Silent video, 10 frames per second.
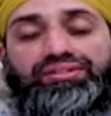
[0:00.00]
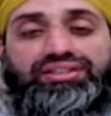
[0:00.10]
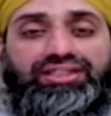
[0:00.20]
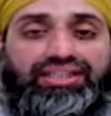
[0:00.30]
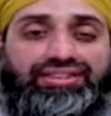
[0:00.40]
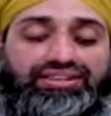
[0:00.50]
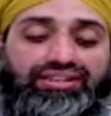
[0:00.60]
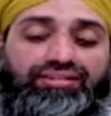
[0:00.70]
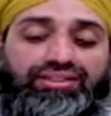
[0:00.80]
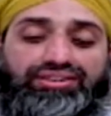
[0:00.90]
recites
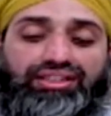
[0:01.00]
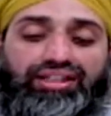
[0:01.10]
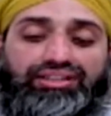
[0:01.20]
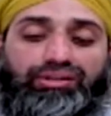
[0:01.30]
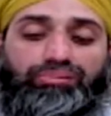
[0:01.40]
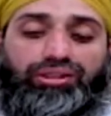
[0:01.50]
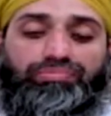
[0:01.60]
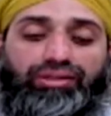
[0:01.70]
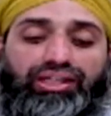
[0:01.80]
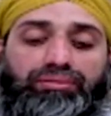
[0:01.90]
this salat
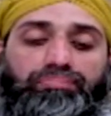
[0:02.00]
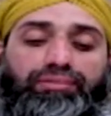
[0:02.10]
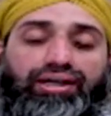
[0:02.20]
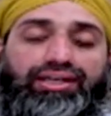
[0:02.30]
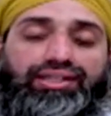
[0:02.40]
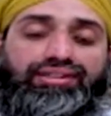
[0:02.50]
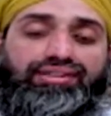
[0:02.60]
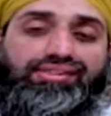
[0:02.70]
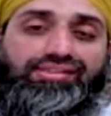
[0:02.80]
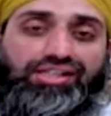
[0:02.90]
upon me, my
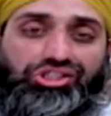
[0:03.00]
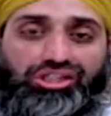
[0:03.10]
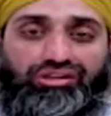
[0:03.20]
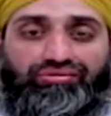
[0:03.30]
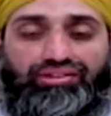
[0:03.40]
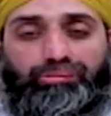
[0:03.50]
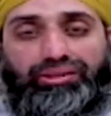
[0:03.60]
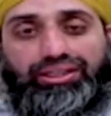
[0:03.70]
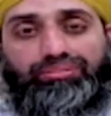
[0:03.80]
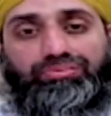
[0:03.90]
intercession will
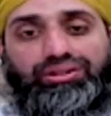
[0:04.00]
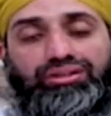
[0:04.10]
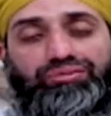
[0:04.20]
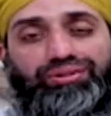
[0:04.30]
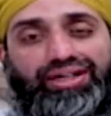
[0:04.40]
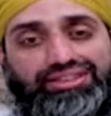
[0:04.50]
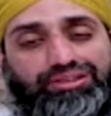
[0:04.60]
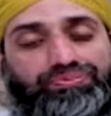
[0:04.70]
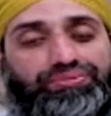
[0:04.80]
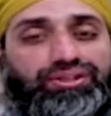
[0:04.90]
become
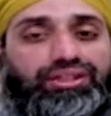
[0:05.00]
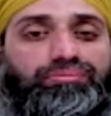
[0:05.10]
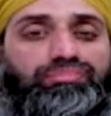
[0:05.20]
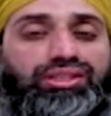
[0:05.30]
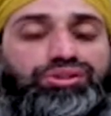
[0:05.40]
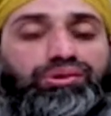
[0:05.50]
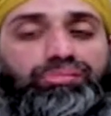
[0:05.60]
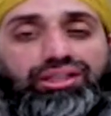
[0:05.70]
wajib for him. It will